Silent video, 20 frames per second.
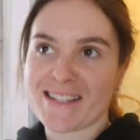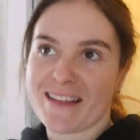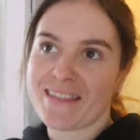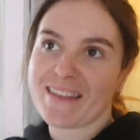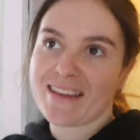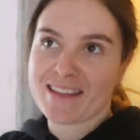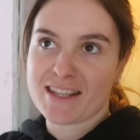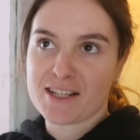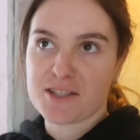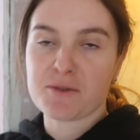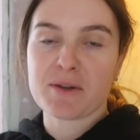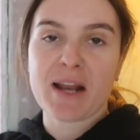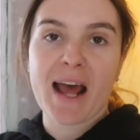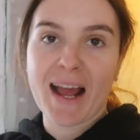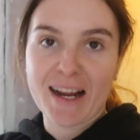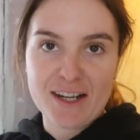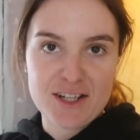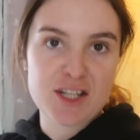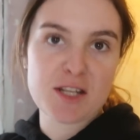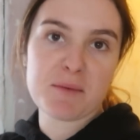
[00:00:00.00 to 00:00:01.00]
I think this would
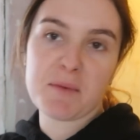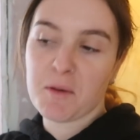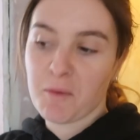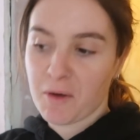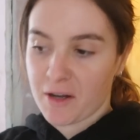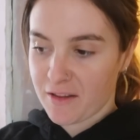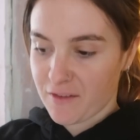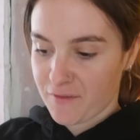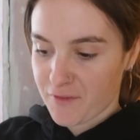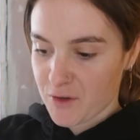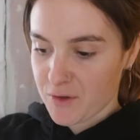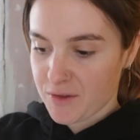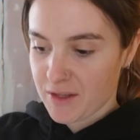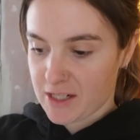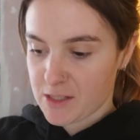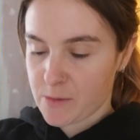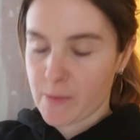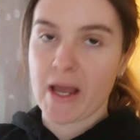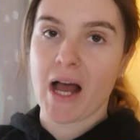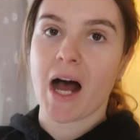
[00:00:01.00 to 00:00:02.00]
actually be one of the few
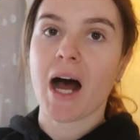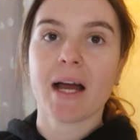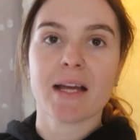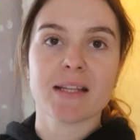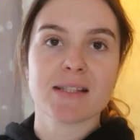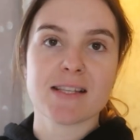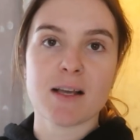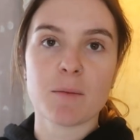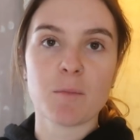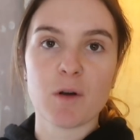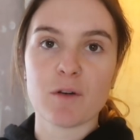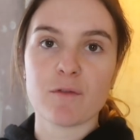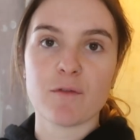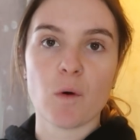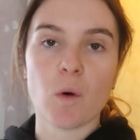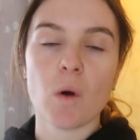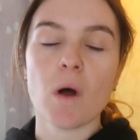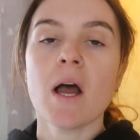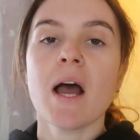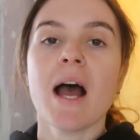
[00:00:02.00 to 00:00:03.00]
things we hired someone
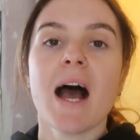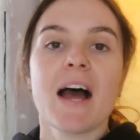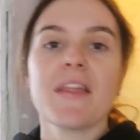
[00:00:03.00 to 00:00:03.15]
for.